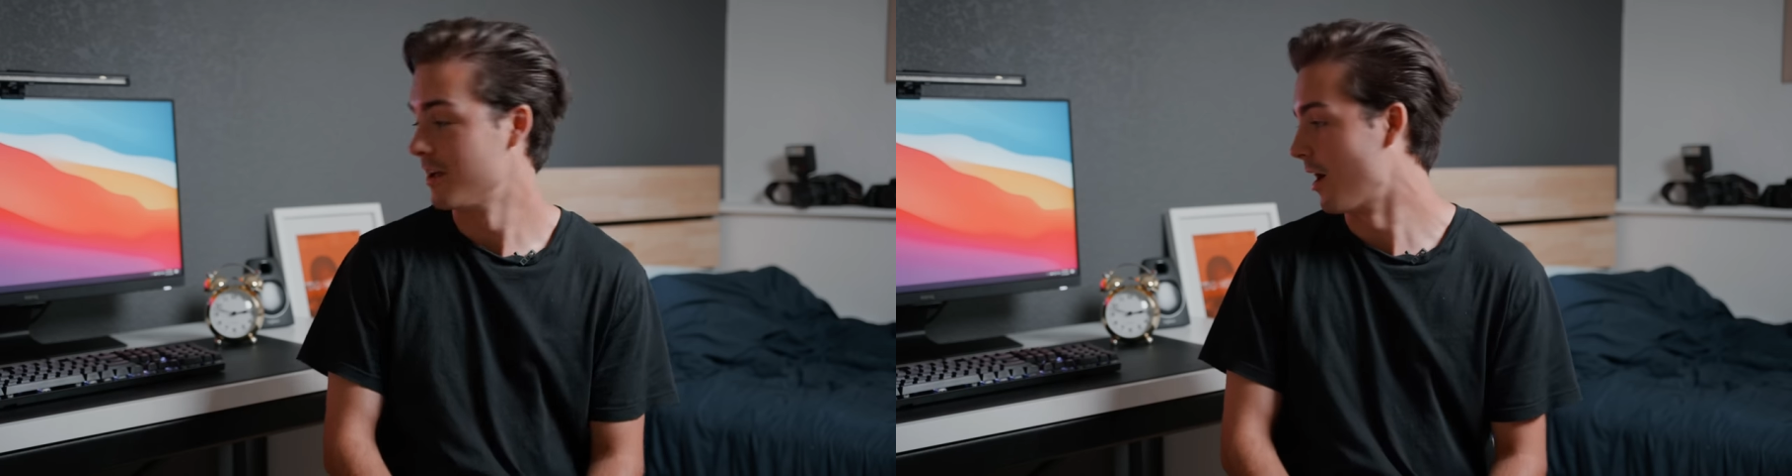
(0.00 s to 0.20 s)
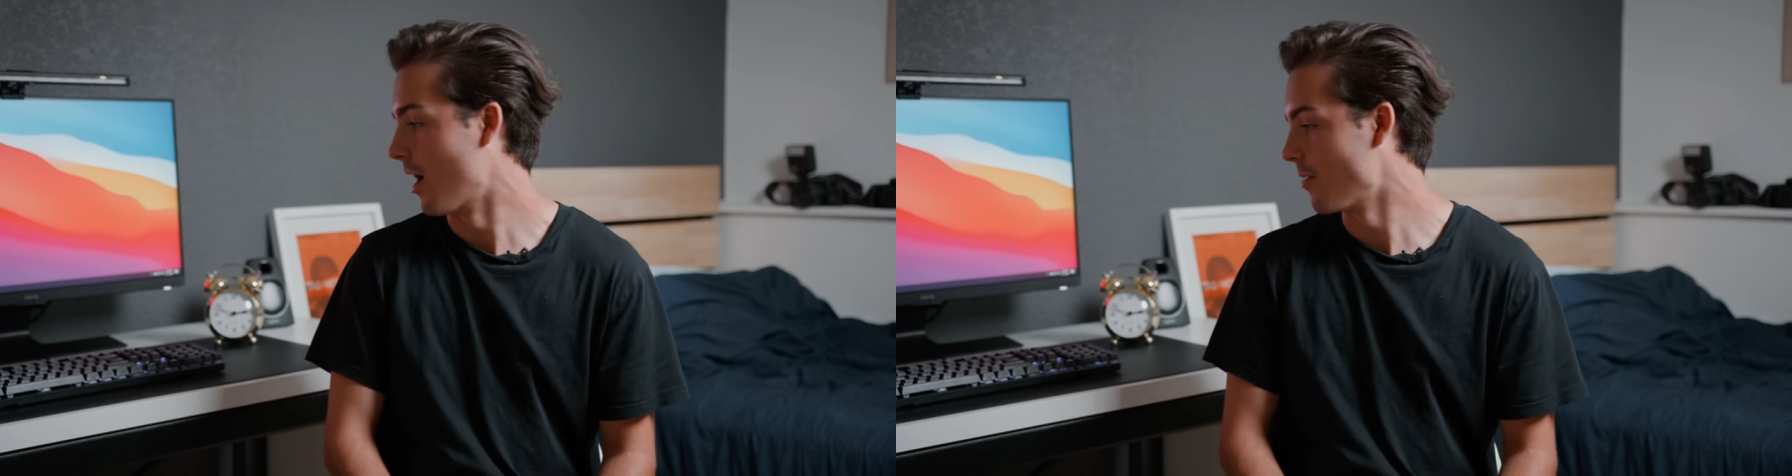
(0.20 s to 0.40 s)

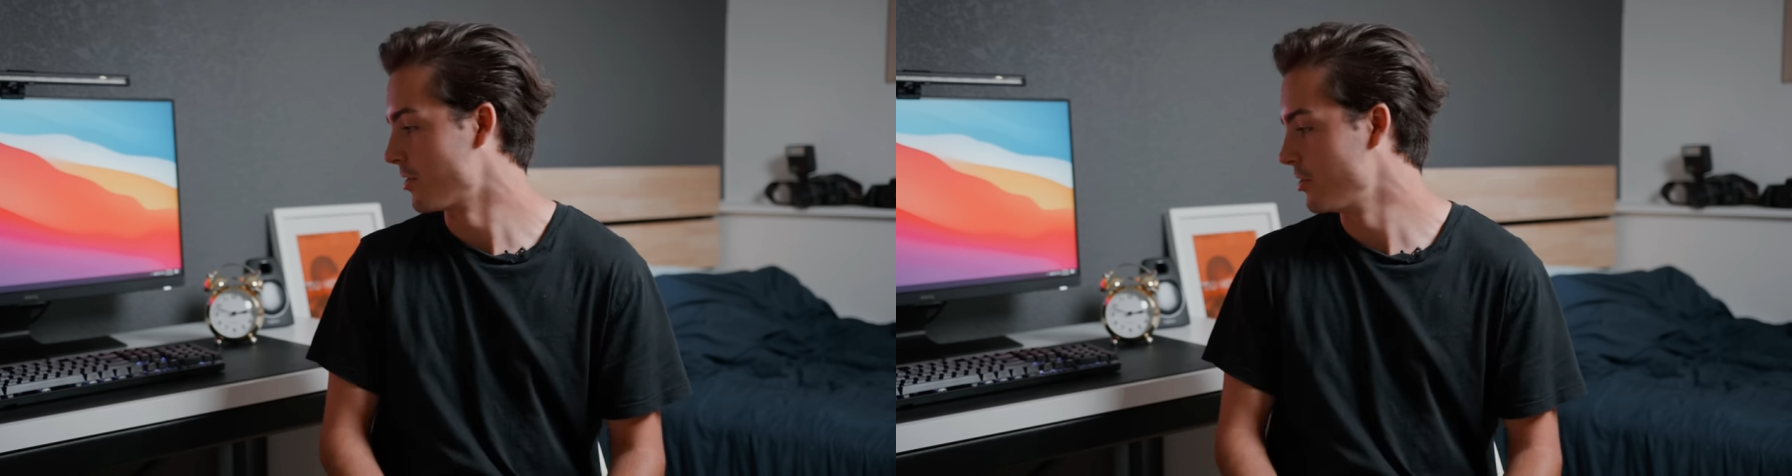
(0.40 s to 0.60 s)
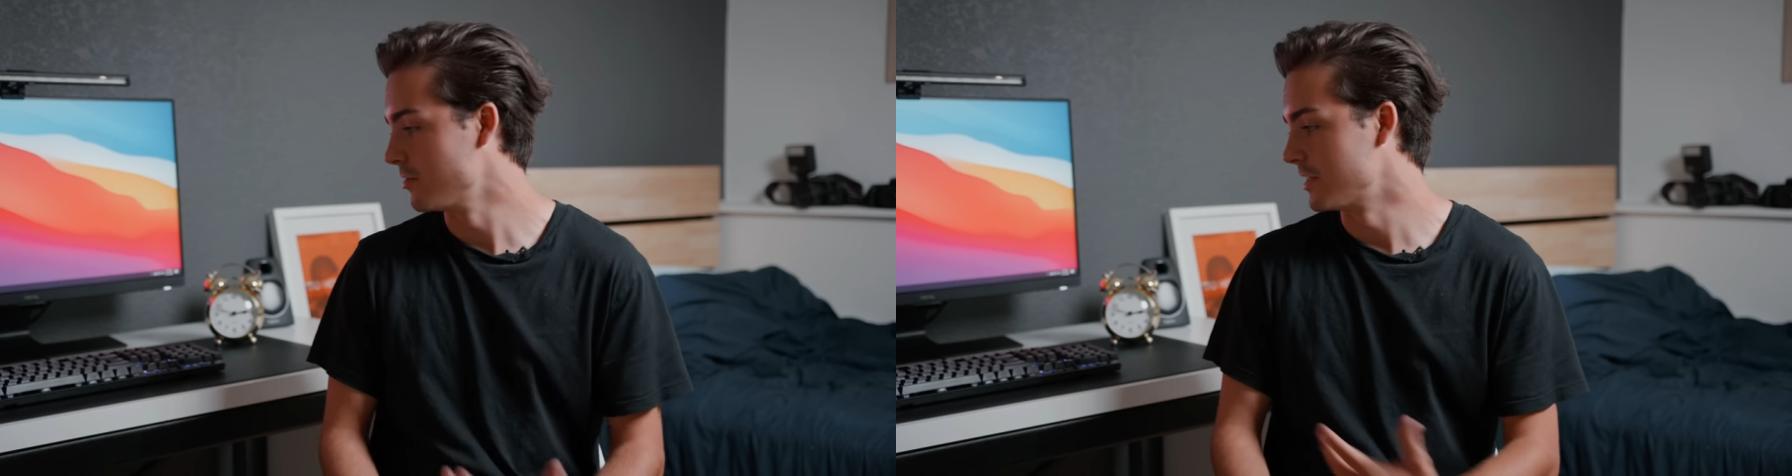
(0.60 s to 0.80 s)
Uh, the
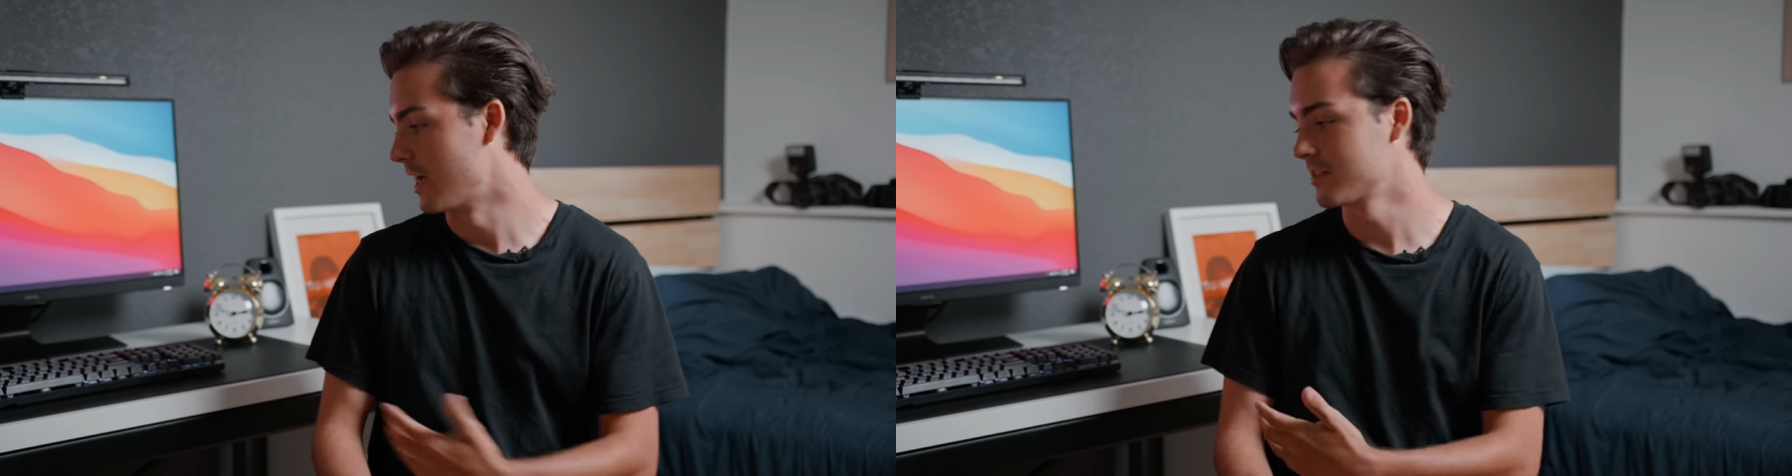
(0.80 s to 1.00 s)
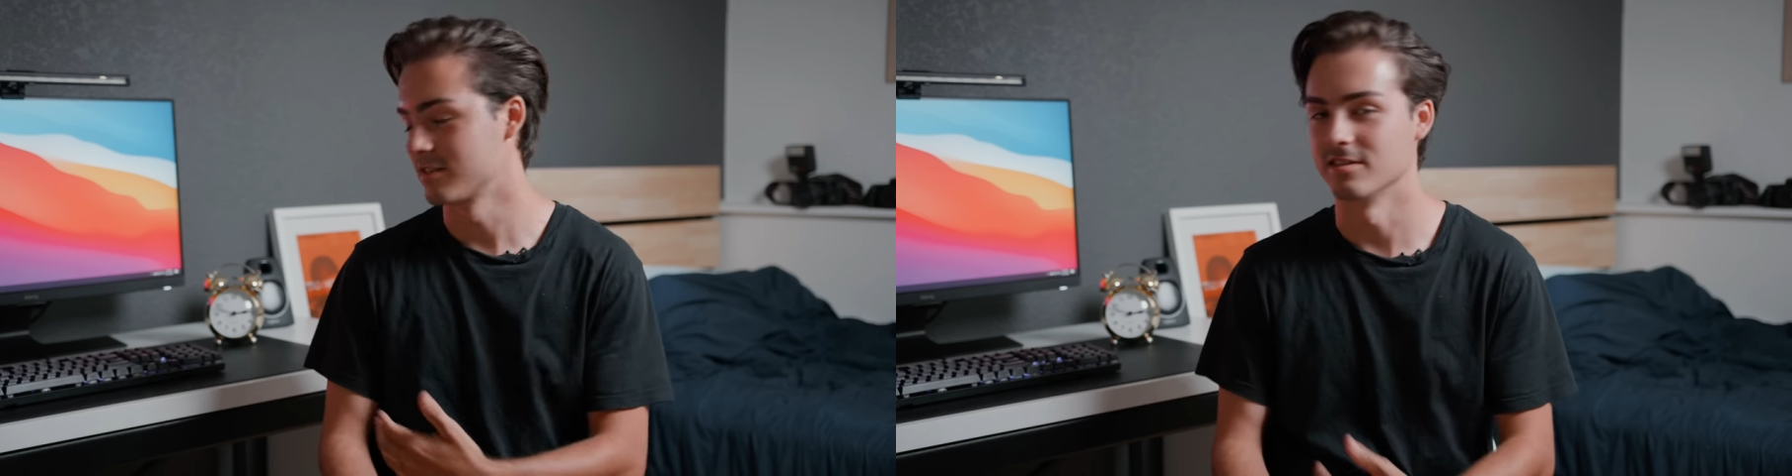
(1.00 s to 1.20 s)
new
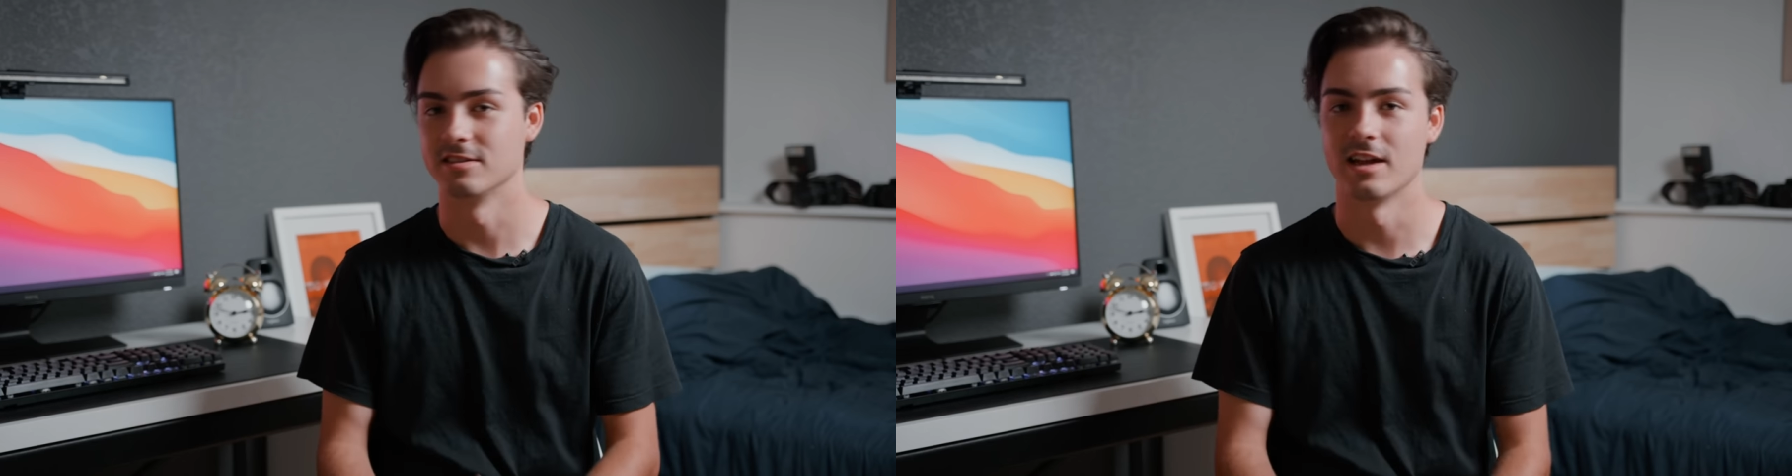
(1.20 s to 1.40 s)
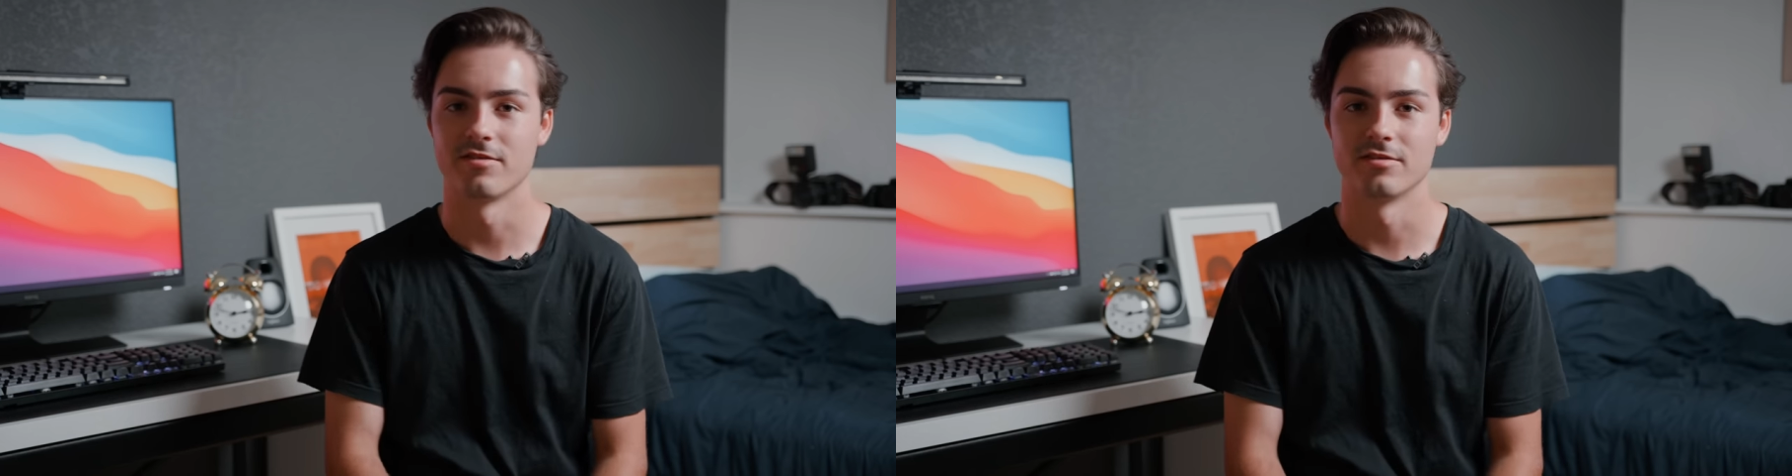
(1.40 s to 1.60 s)
desk has
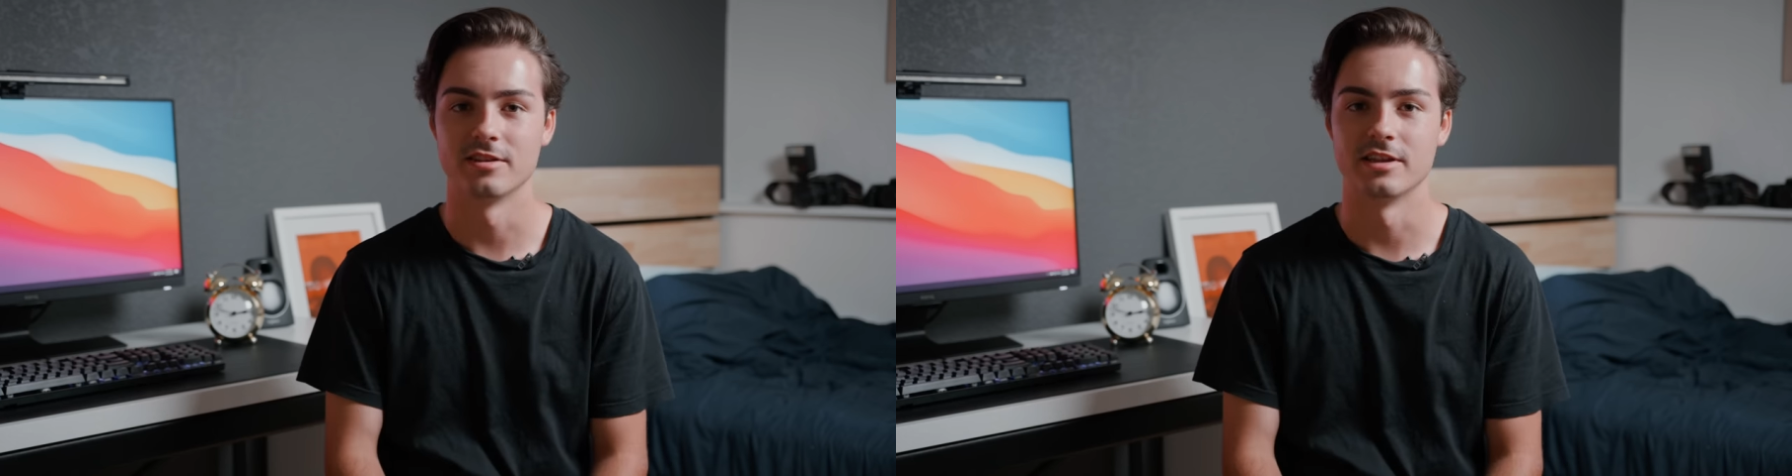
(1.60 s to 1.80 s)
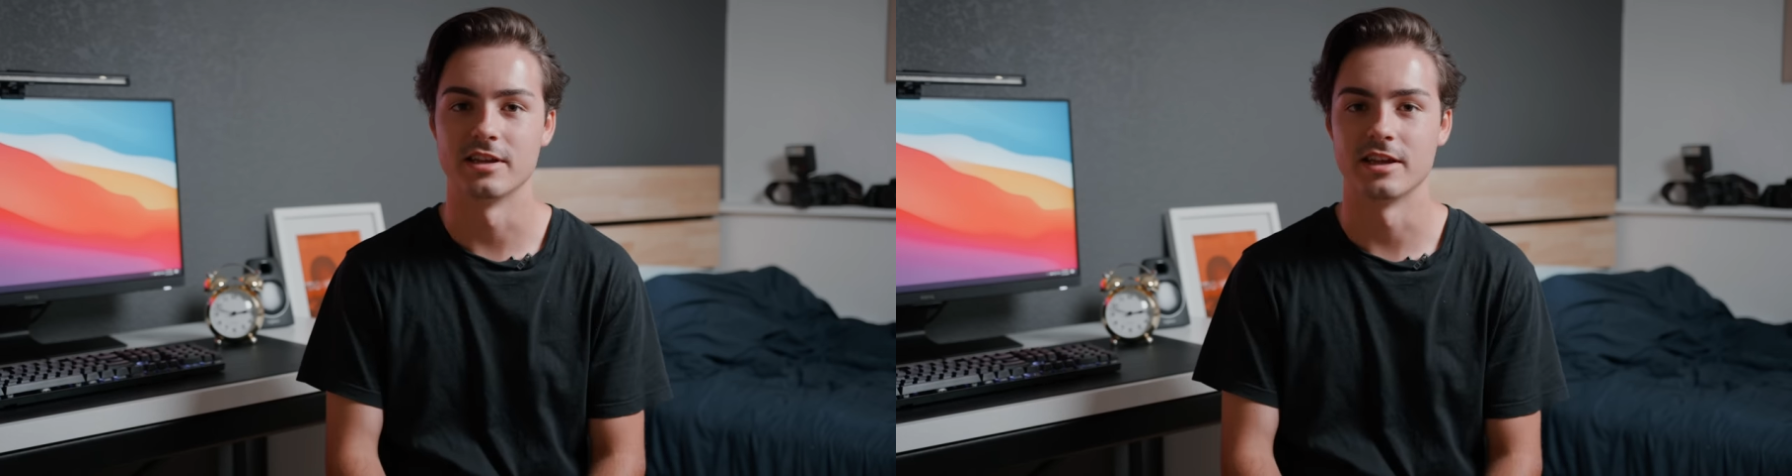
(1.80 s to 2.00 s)

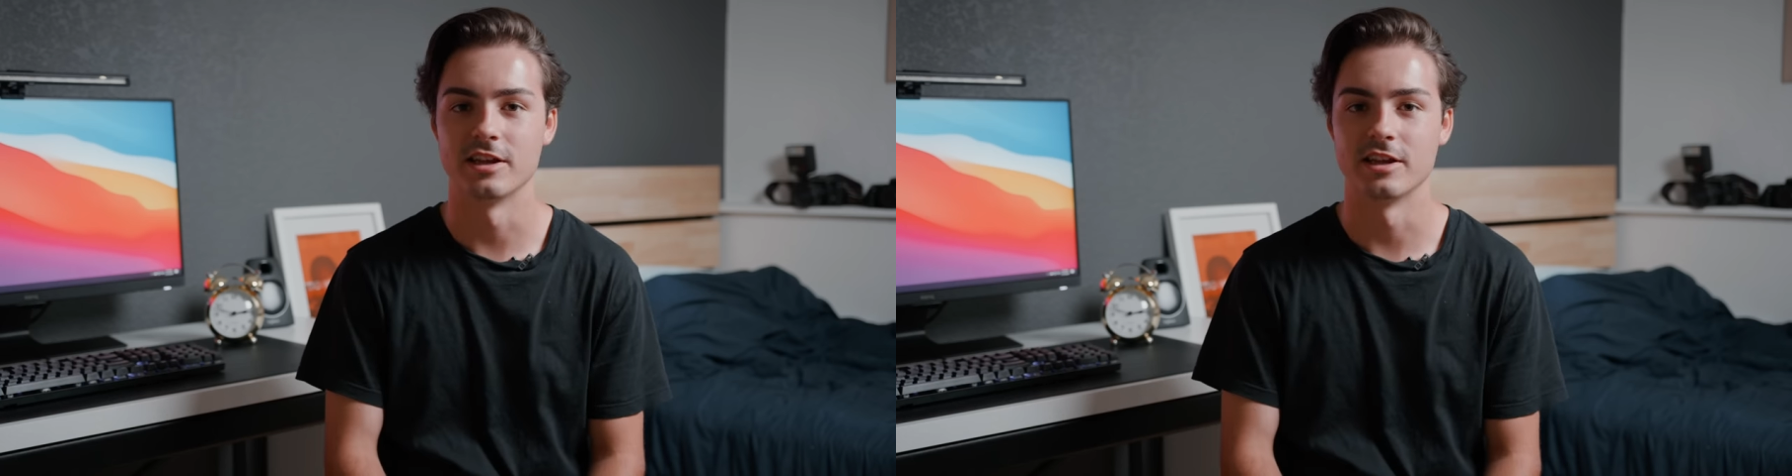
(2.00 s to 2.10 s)
definitely